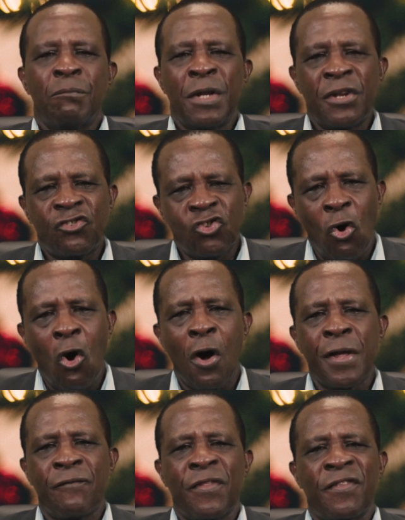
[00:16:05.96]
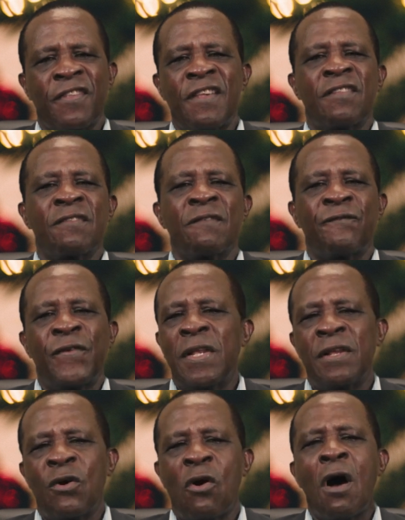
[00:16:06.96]
May the joy of the season
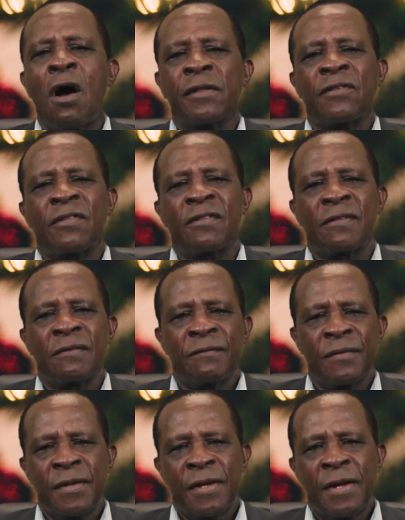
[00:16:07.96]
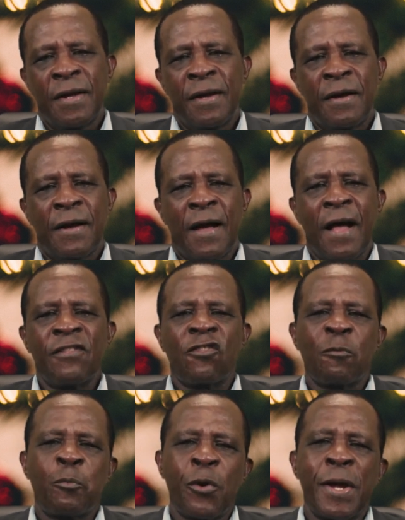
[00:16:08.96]
fill your hearts and
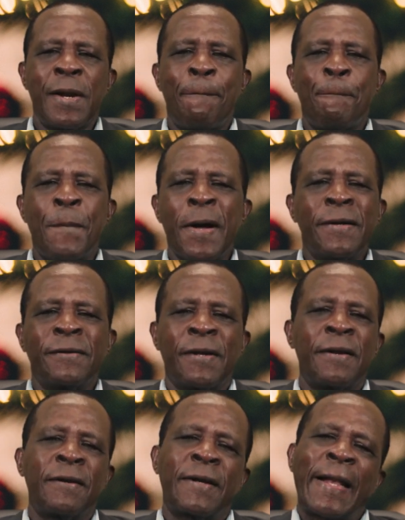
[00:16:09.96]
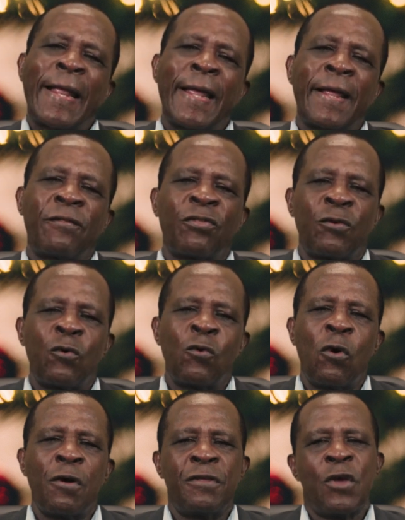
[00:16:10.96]
spread abundantly
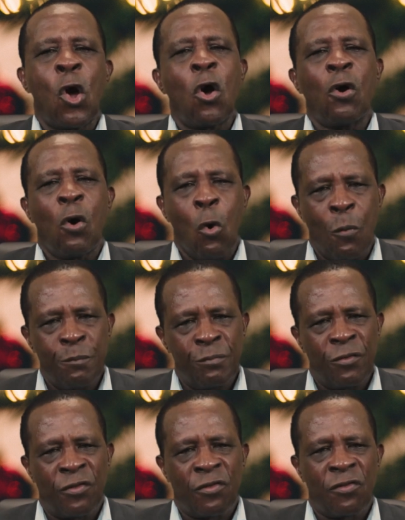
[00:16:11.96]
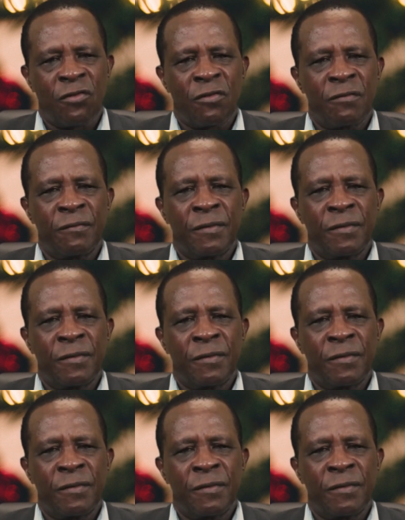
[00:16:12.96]
through your homes.